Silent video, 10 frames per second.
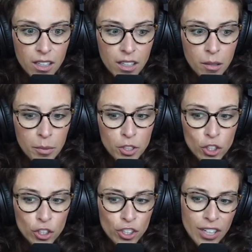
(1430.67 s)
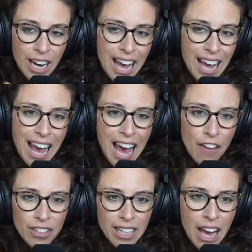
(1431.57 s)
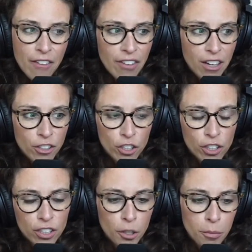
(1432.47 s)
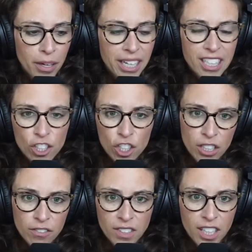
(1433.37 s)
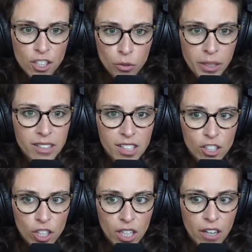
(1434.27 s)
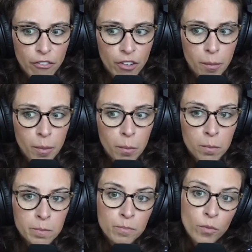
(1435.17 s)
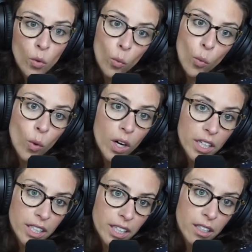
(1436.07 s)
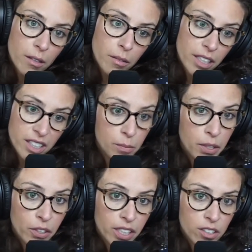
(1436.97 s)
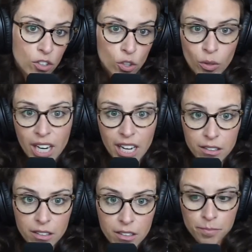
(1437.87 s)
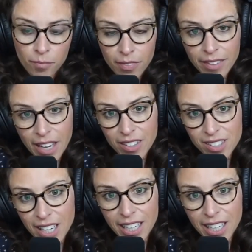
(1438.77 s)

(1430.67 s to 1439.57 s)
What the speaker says: But you're half in, half out. Your brain is shifting and transitioning from one experience to the next. Now, the second